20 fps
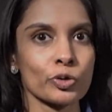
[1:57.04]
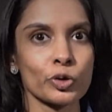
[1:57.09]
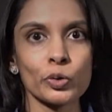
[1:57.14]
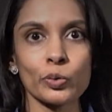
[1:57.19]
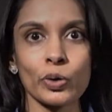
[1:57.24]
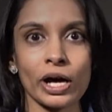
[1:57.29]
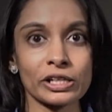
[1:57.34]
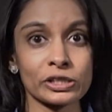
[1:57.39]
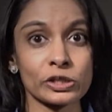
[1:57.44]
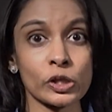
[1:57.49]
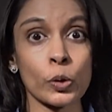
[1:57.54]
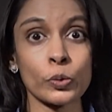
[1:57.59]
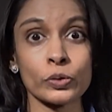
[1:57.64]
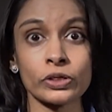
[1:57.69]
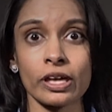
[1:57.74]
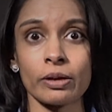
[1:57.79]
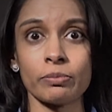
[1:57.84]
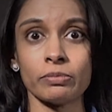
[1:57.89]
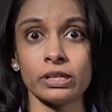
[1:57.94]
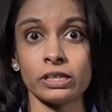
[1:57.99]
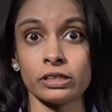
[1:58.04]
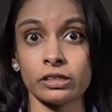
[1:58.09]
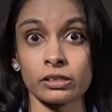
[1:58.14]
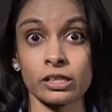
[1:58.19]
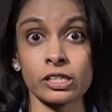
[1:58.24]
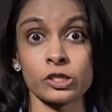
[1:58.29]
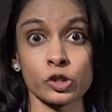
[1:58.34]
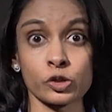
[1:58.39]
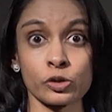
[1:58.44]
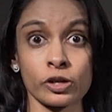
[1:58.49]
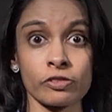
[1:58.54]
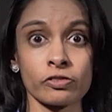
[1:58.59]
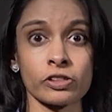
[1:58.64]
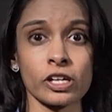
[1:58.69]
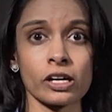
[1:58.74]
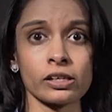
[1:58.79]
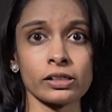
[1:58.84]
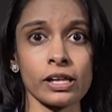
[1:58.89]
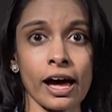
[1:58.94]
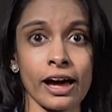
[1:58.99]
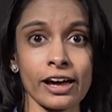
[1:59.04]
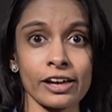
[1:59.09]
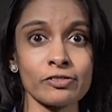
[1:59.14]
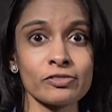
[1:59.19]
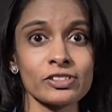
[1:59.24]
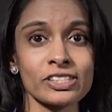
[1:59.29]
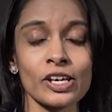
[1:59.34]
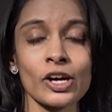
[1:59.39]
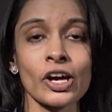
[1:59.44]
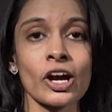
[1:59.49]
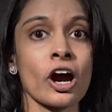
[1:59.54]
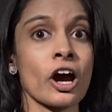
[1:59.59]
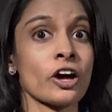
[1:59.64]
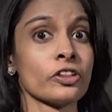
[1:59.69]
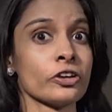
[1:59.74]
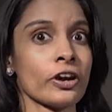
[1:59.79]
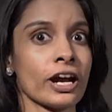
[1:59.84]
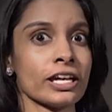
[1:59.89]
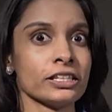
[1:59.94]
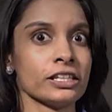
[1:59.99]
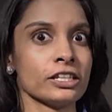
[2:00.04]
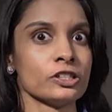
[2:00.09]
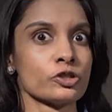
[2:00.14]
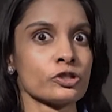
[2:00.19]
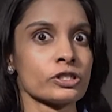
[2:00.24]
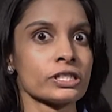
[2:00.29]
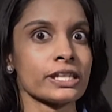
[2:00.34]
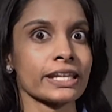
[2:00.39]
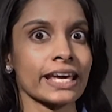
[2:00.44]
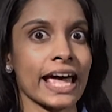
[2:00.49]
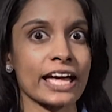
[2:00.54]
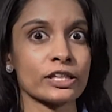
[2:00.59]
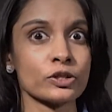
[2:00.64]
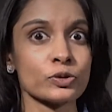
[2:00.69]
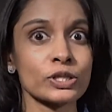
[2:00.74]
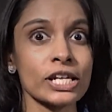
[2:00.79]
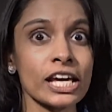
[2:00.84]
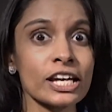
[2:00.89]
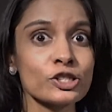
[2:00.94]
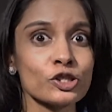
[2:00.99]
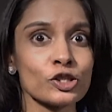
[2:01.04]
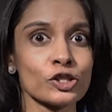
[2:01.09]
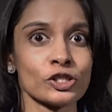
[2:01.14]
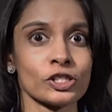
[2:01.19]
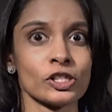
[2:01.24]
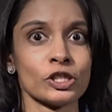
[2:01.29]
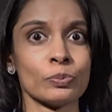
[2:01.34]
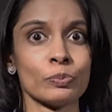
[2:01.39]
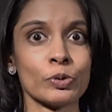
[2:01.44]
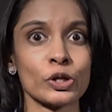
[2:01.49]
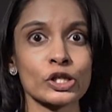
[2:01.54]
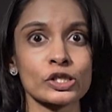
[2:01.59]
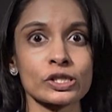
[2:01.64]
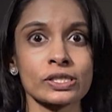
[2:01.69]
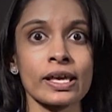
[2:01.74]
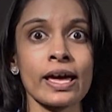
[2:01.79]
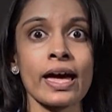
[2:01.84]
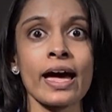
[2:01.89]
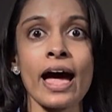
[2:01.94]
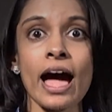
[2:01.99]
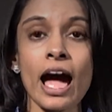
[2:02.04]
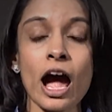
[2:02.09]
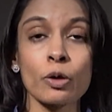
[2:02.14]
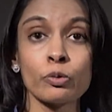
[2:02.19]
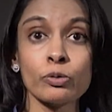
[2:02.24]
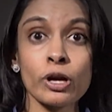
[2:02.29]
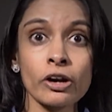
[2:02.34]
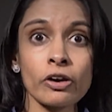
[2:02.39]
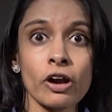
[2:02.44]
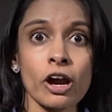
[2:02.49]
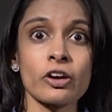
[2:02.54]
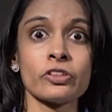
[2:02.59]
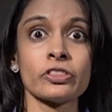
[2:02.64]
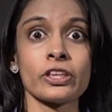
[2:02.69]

who else owned them in the history of their lives? Are there any interesting annotations in the books? How rare are